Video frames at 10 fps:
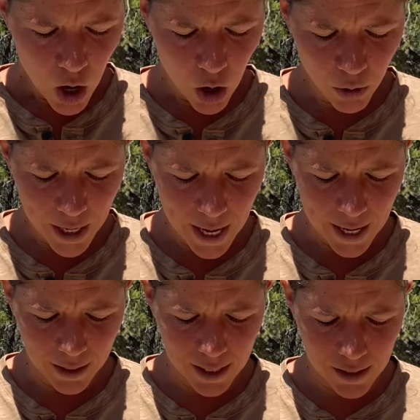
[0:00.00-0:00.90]

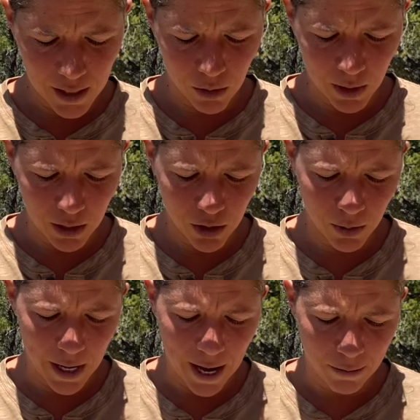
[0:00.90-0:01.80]
Okay, let's see, what else do
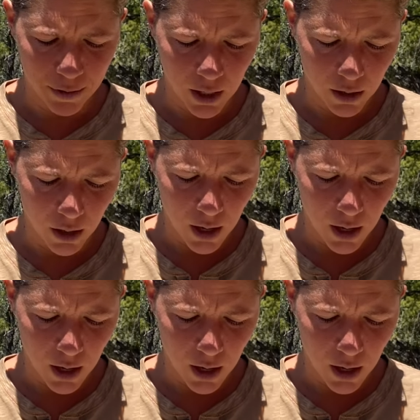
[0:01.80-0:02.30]
we have here?